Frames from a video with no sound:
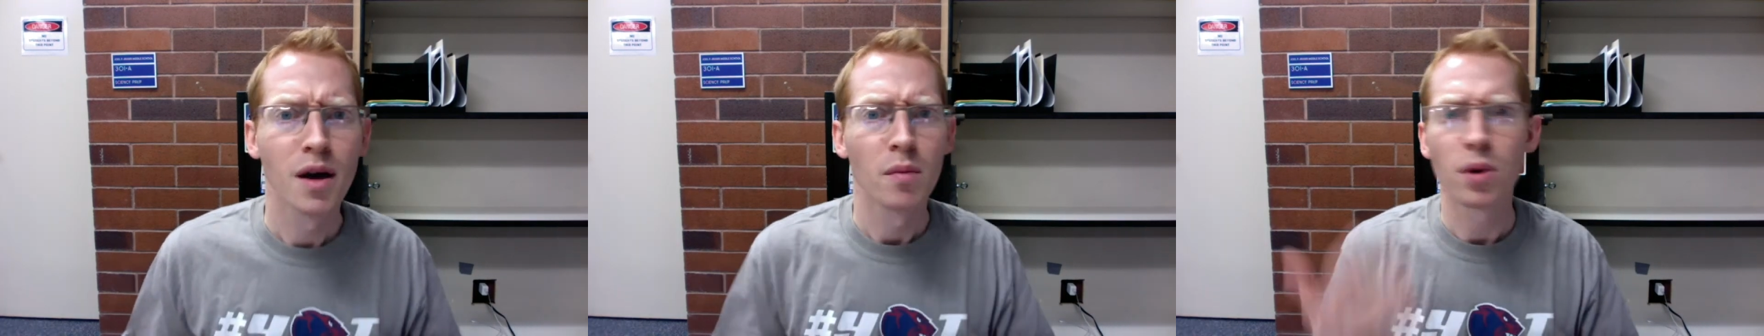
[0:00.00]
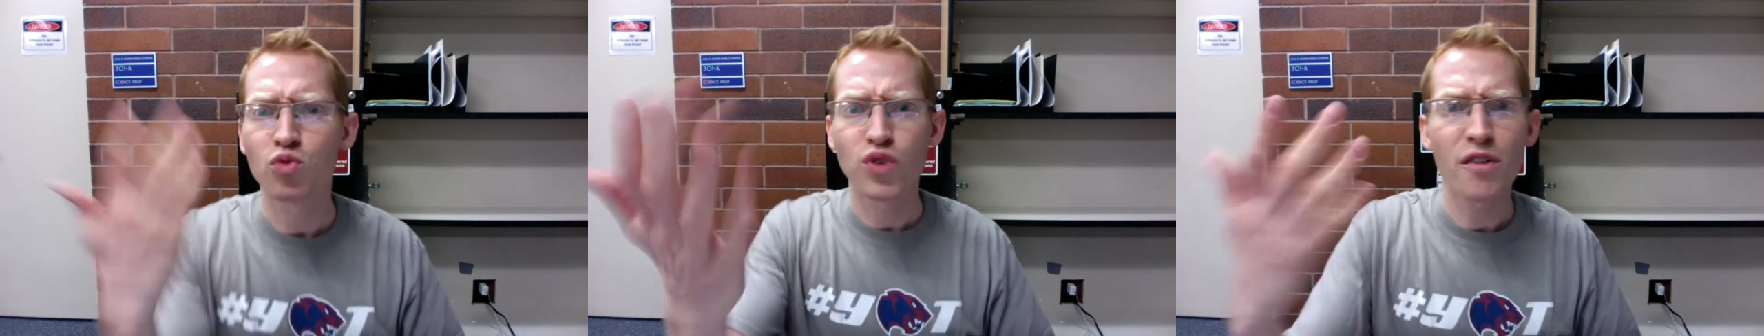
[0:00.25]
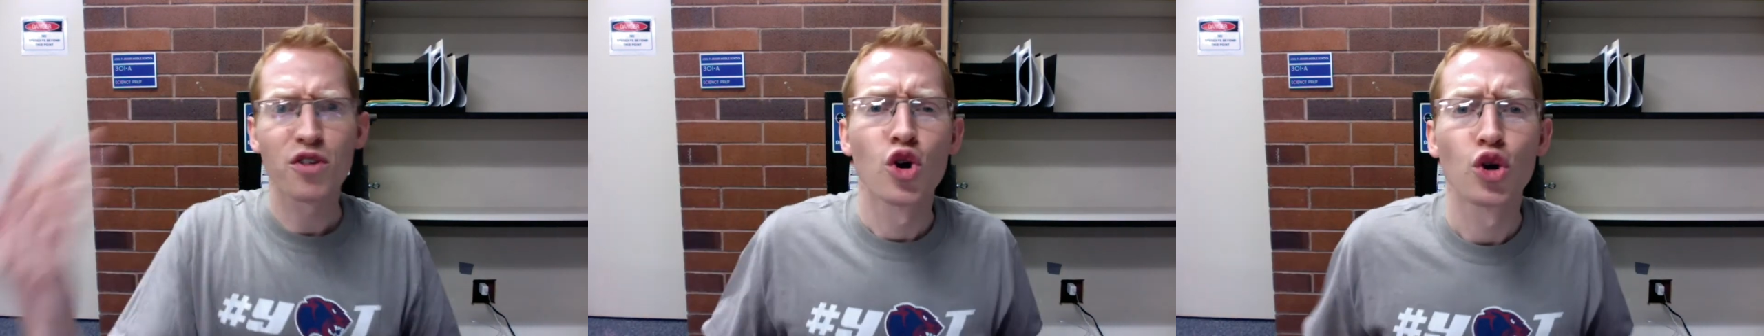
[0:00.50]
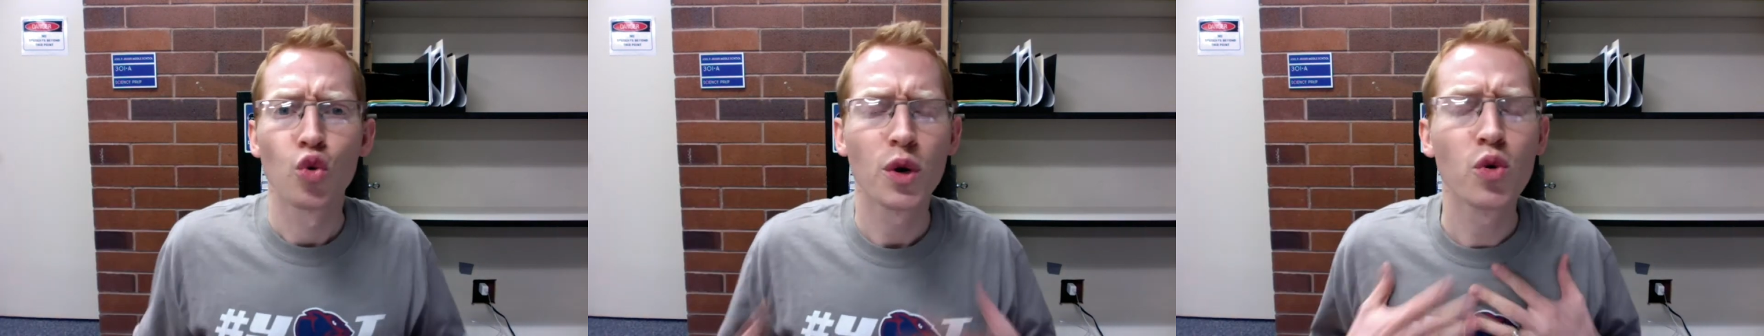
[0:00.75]
But ref,
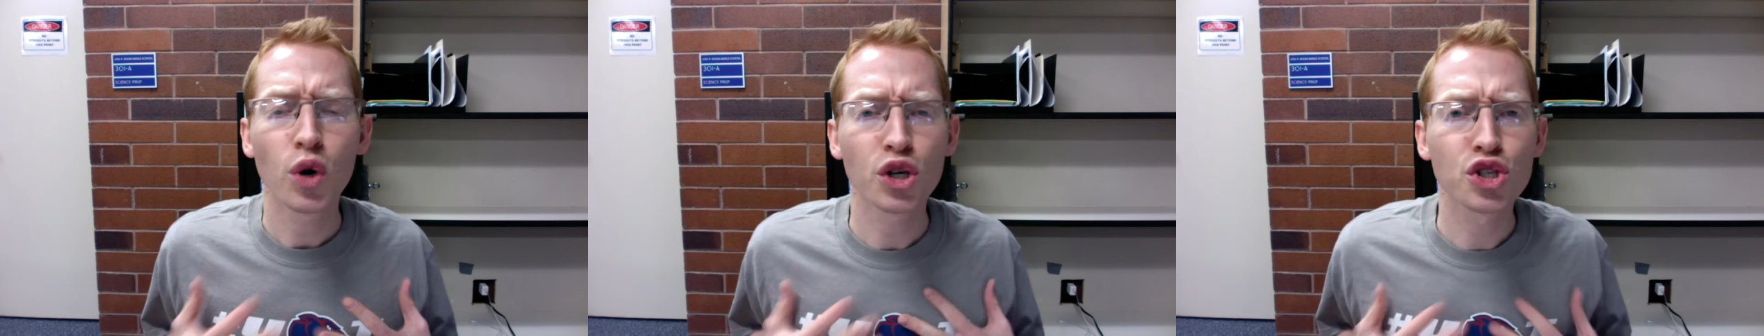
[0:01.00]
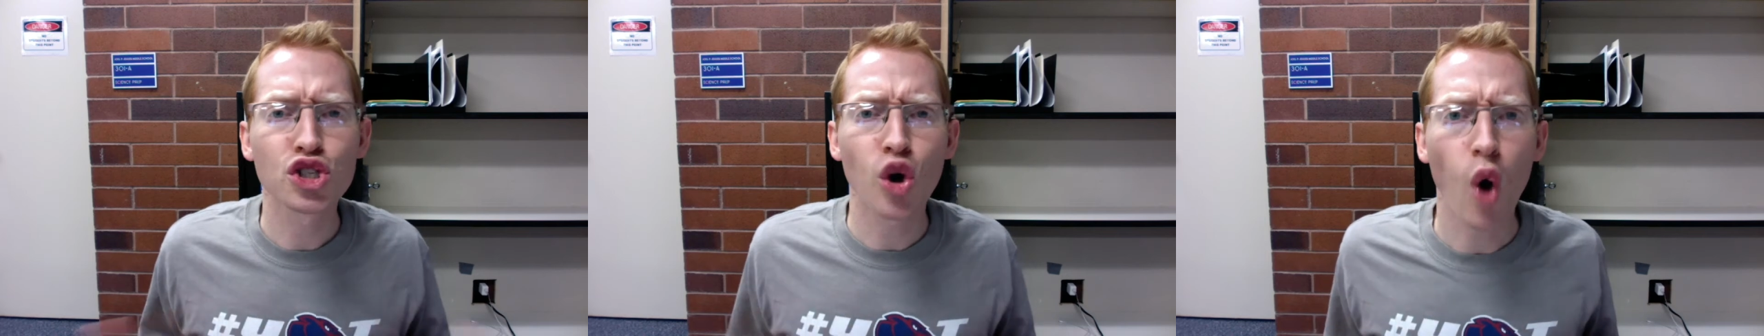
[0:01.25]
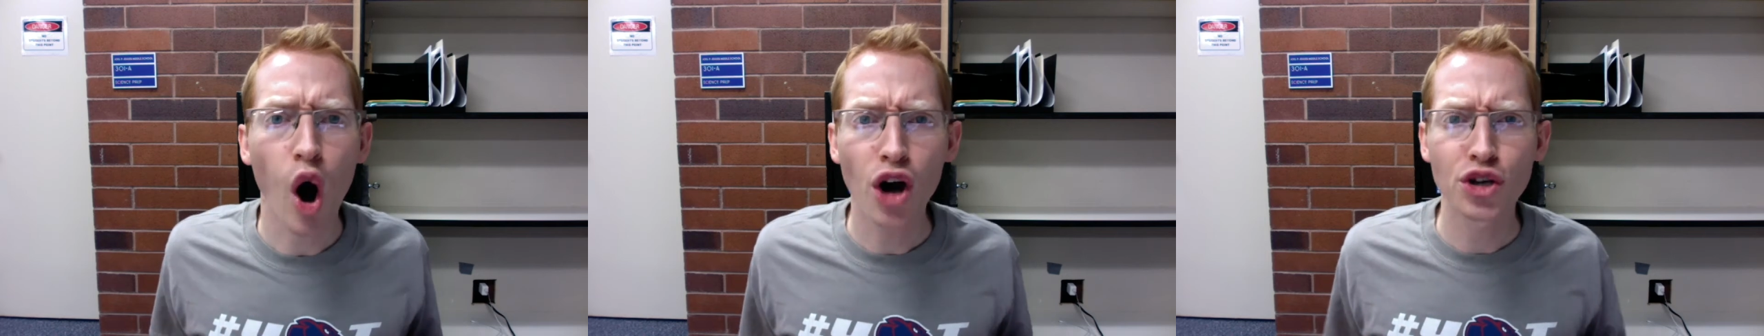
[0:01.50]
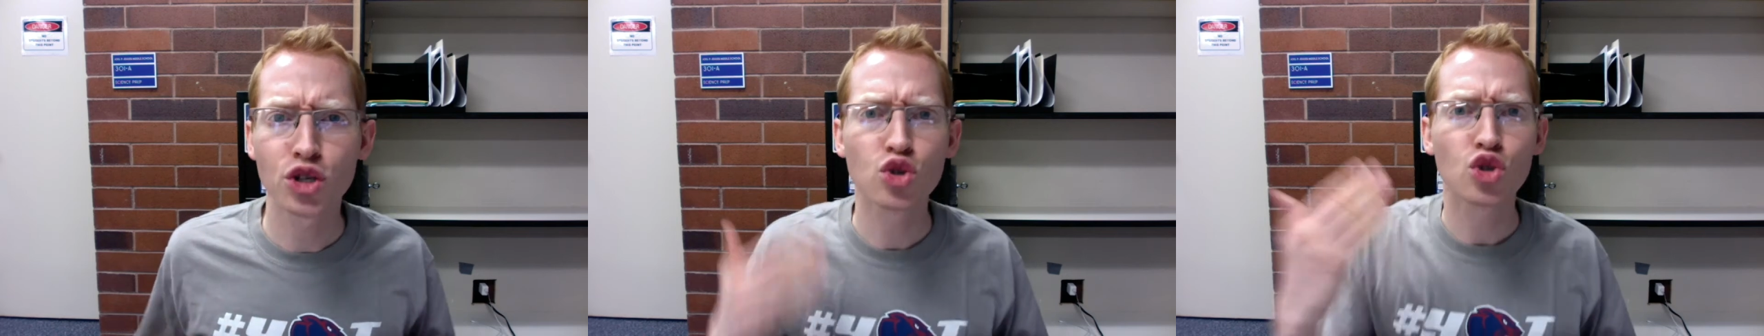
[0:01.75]
we worked so
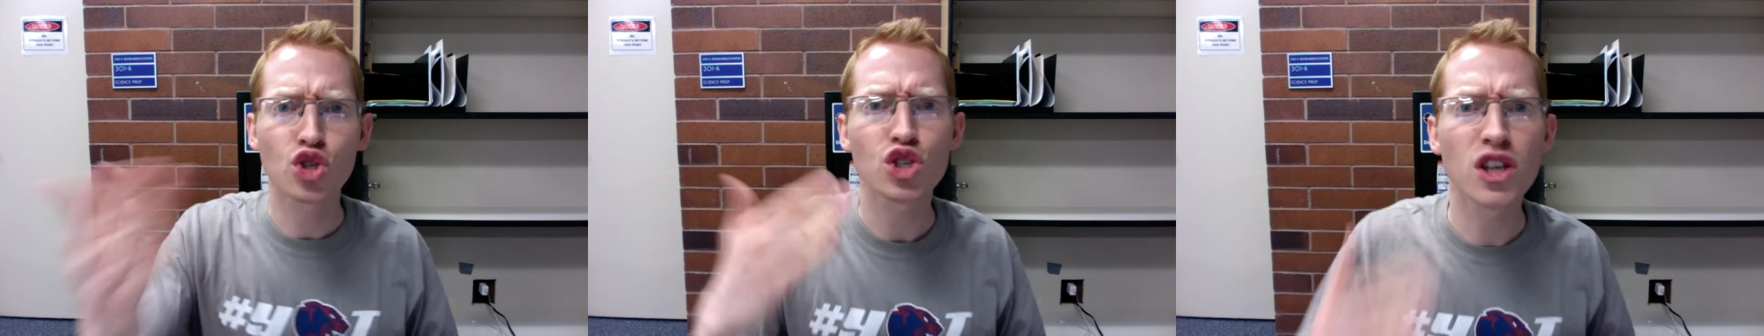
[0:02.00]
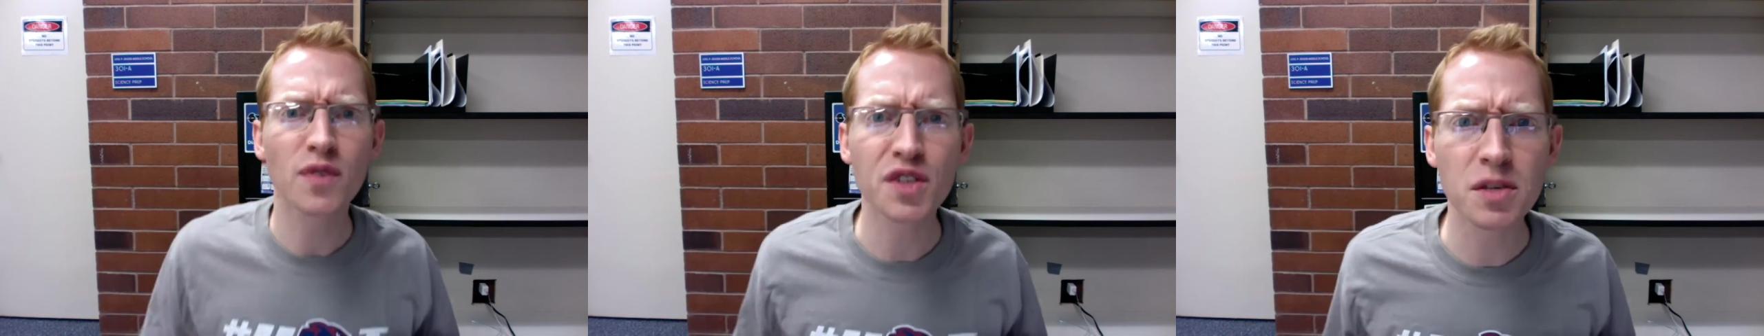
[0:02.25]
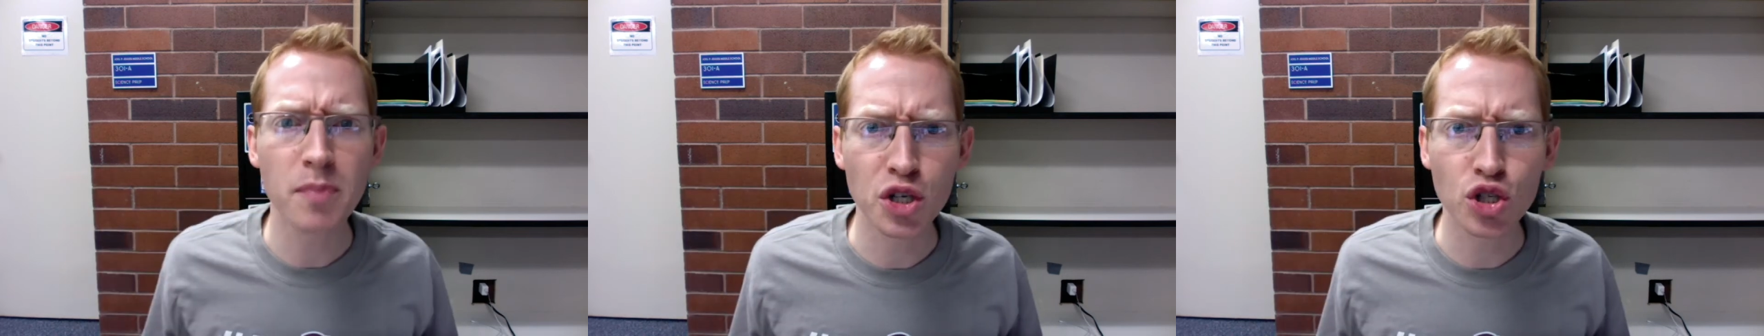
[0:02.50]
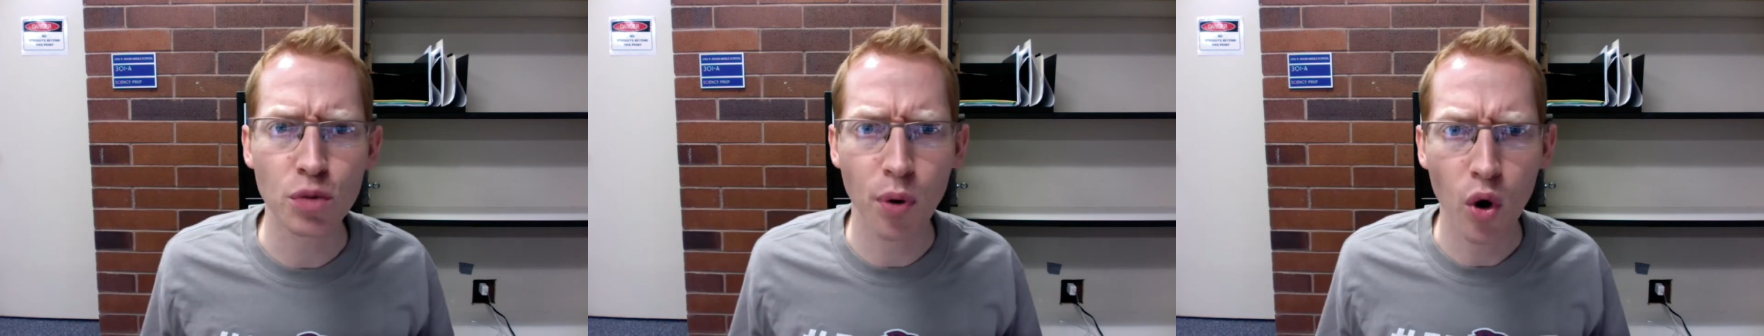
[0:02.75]
hard. You should just give us some
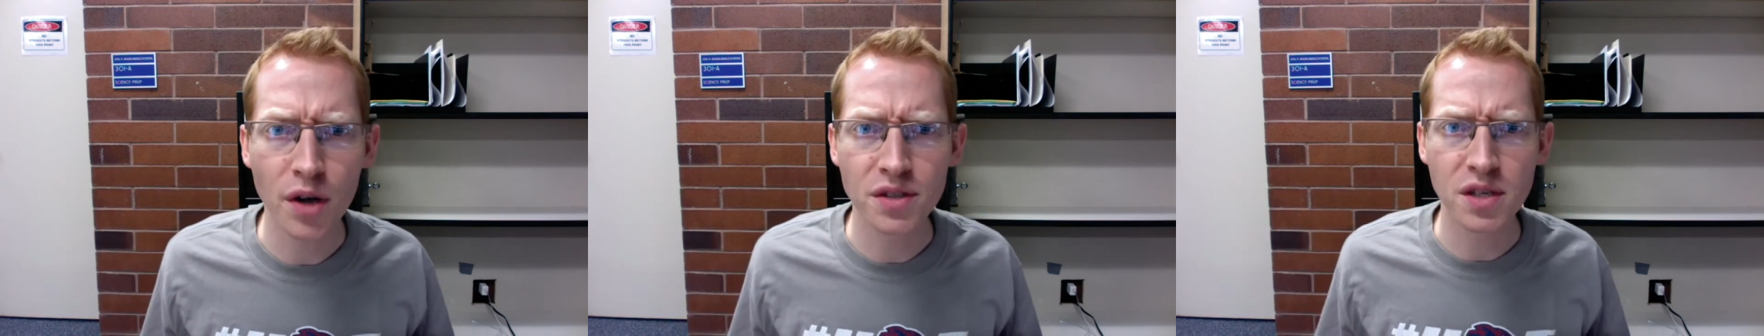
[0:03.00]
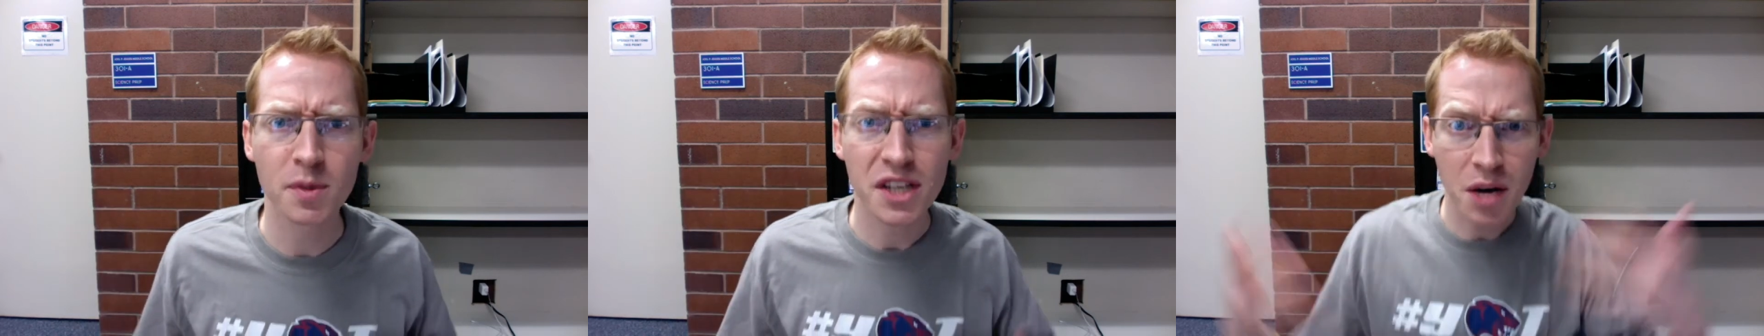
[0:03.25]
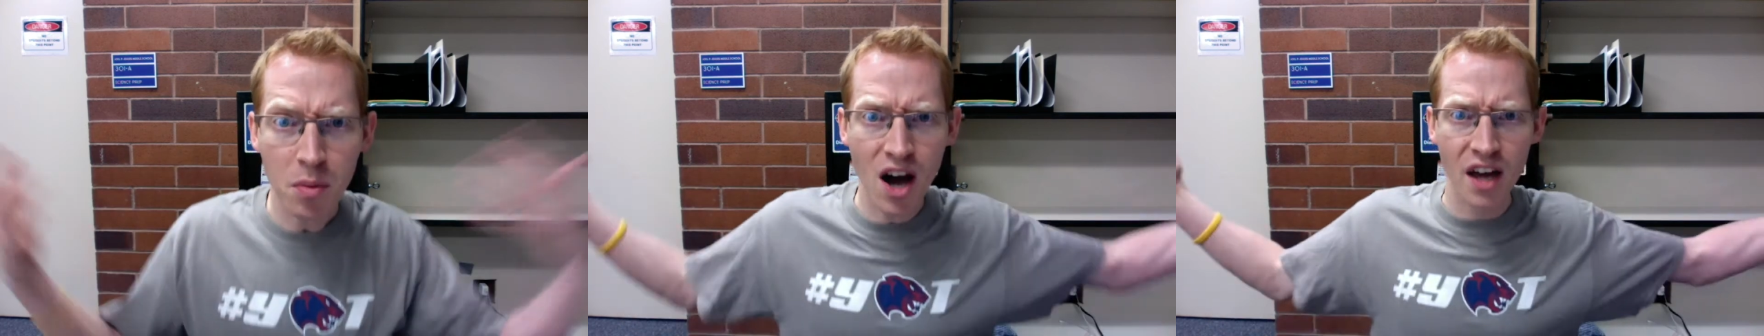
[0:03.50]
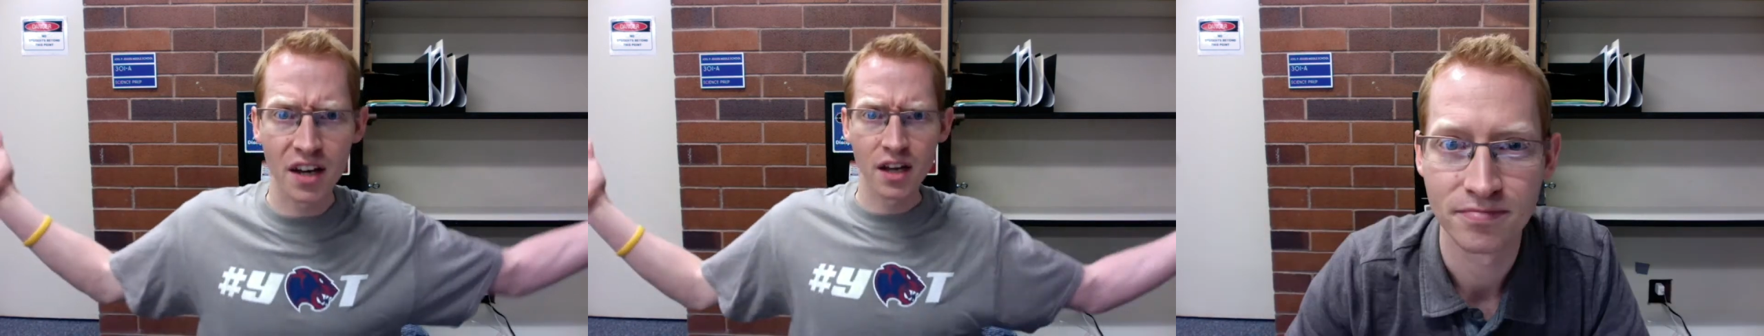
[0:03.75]
extra points. I mean, come on."